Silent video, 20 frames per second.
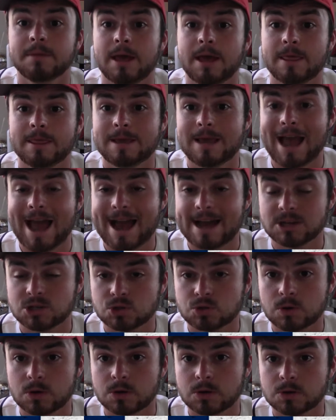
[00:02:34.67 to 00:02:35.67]
And the
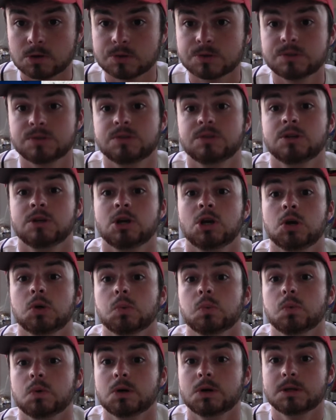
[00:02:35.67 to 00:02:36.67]
Astros
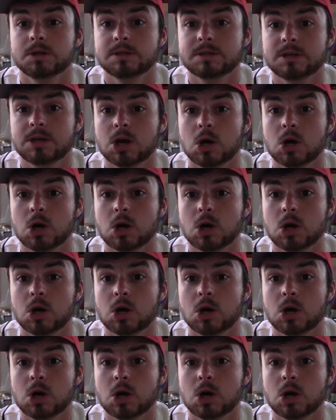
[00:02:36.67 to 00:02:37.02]
would